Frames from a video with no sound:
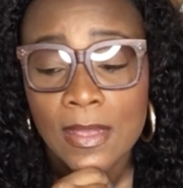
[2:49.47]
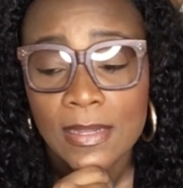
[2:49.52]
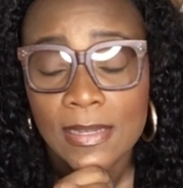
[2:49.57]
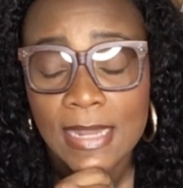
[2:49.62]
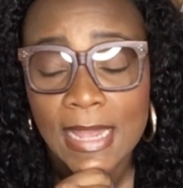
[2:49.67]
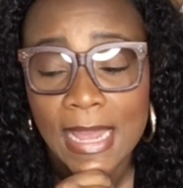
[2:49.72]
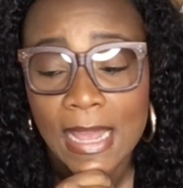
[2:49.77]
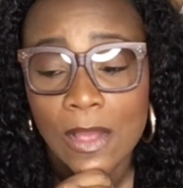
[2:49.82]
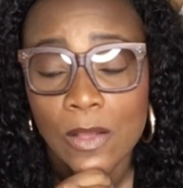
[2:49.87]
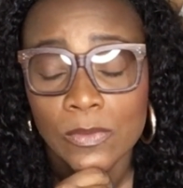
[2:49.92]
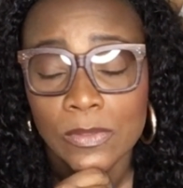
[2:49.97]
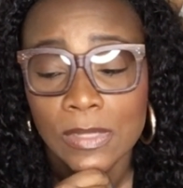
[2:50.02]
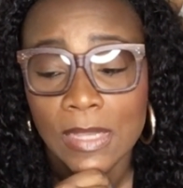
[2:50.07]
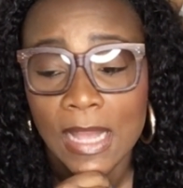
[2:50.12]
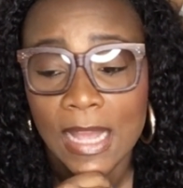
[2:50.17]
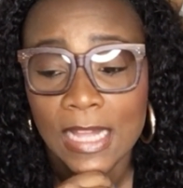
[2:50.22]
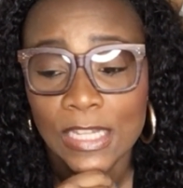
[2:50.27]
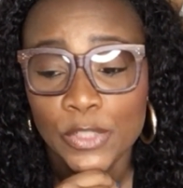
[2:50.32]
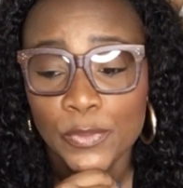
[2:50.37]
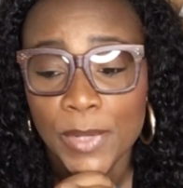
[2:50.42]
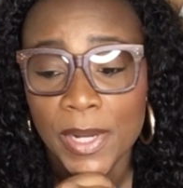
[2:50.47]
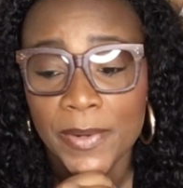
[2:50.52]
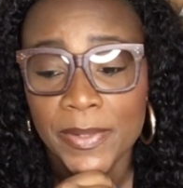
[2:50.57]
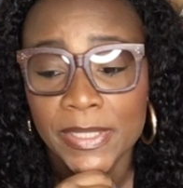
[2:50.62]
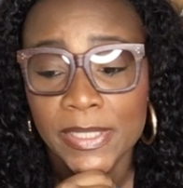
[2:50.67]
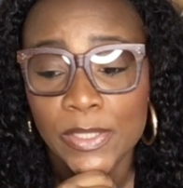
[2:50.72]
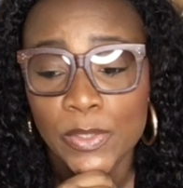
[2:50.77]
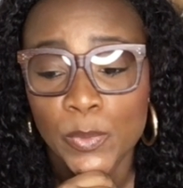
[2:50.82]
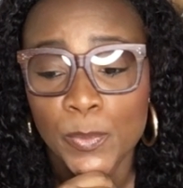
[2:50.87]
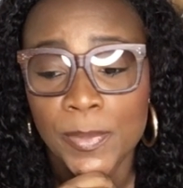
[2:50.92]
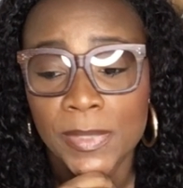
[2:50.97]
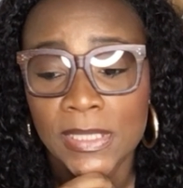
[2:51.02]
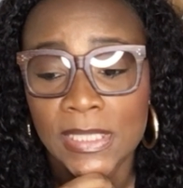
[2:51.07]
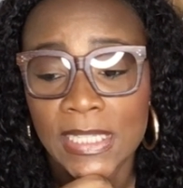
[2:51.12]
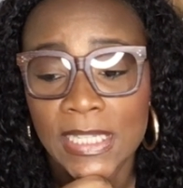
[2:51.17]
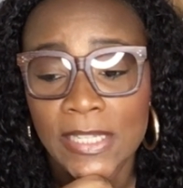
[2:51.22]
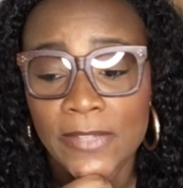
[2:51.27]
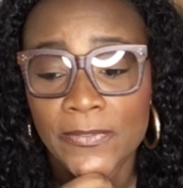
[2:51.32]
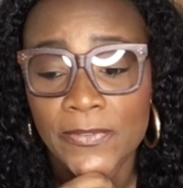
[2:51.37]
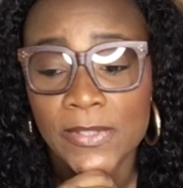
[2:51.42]
Now, contrary to
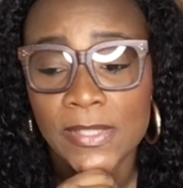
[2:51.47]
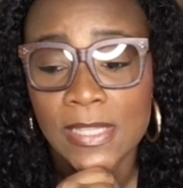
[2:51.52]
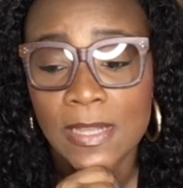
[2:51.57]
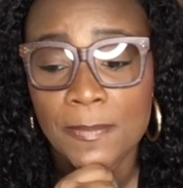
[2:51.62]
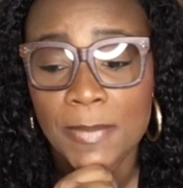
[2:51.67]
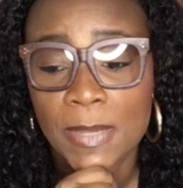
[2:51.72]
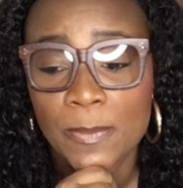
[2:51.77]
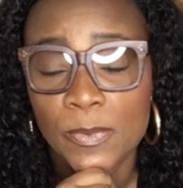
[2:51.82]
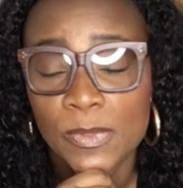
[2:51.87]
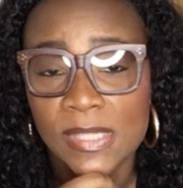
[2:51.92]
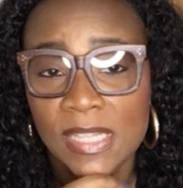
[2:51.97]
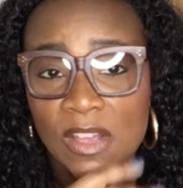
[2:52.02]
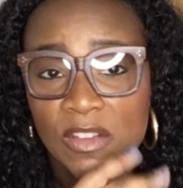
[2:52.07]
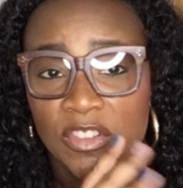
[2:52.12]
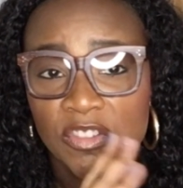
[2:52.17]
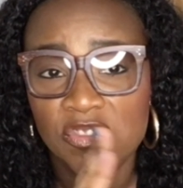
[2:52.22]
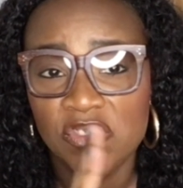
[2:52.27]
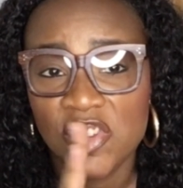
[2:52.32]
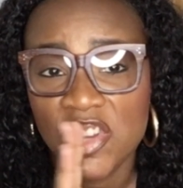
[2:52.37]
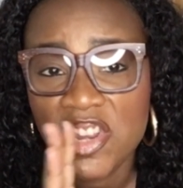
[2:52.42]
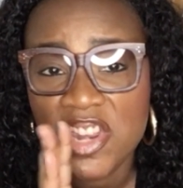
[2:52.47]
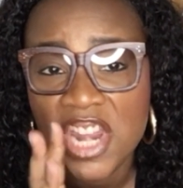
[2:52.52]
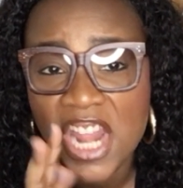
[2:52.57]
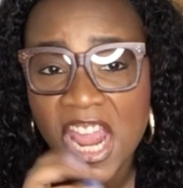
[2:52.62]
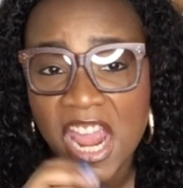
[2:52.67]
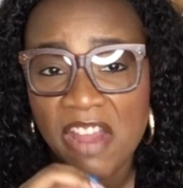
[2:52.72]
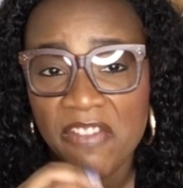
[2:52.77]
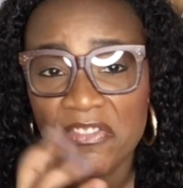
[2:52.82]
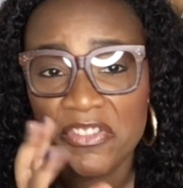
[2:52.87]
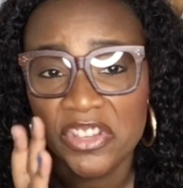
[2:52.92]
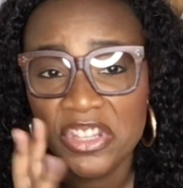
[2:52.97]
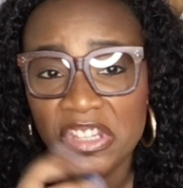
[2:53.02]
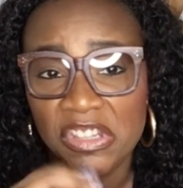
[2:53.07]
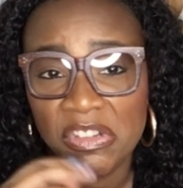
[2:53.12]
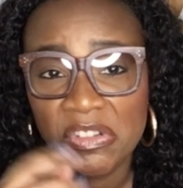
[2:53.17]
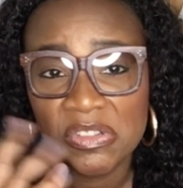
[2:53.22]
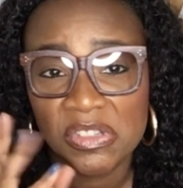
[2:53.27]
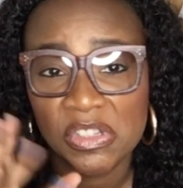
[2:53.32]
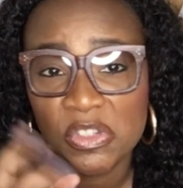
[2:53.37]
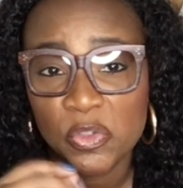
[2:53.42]
belief, some people say, oh, you should never
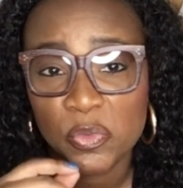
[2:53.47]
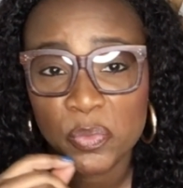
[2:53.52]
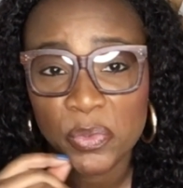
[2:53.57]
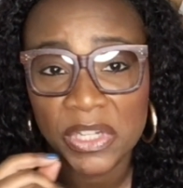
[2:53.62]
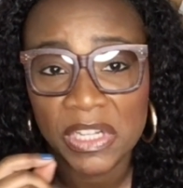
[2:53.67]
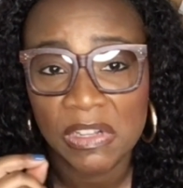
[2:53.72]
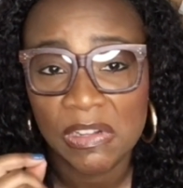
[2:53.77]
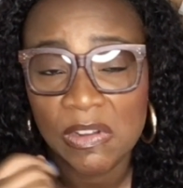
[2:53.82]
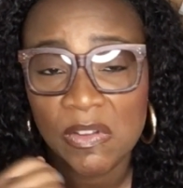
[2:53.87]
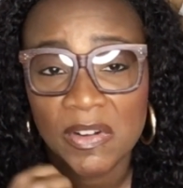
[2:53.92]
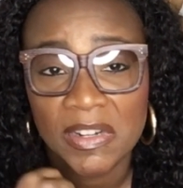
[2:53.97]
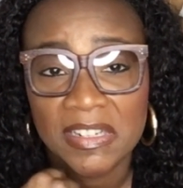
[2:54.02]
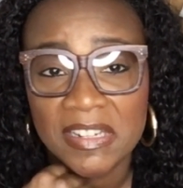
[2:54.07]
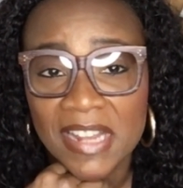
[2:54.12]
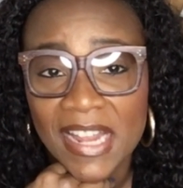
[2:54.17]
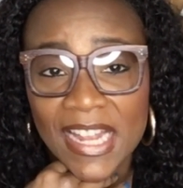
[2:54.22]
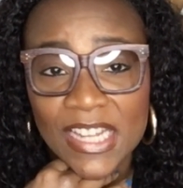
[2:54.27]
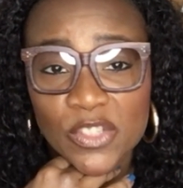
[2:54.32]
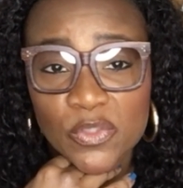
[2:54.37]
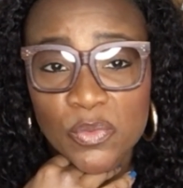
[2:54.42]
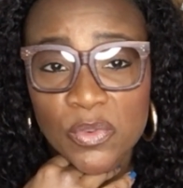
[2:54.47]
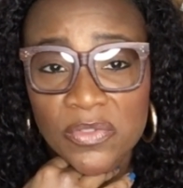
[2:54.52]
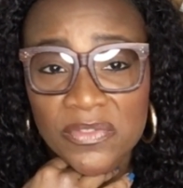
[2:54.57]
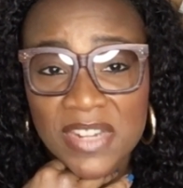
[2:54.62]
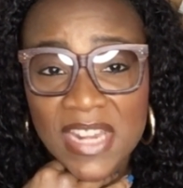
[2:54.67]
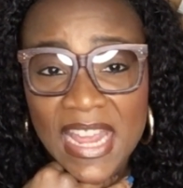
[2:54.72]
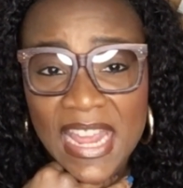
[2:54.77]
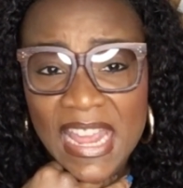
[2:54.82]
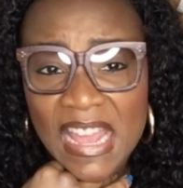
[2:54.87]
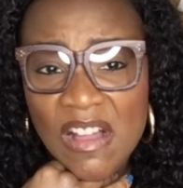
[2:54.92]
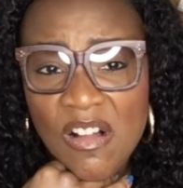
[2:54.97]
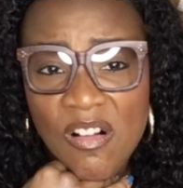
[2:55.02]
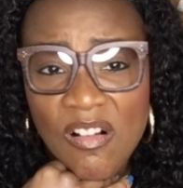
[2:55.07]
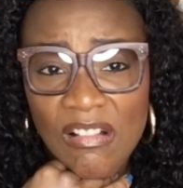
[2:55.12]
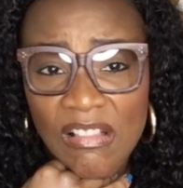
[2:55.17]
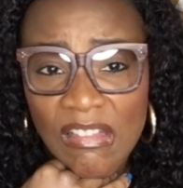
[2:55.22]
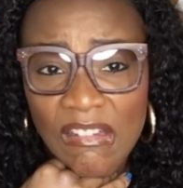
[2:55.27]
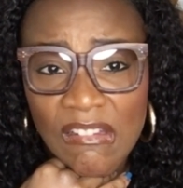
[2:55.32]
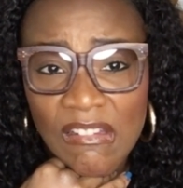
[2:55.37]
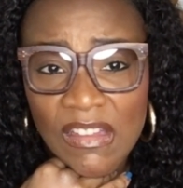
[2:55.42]
use a drill on a natural
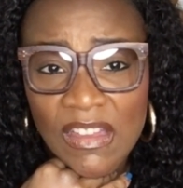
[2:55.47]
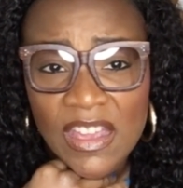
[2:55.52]
nail.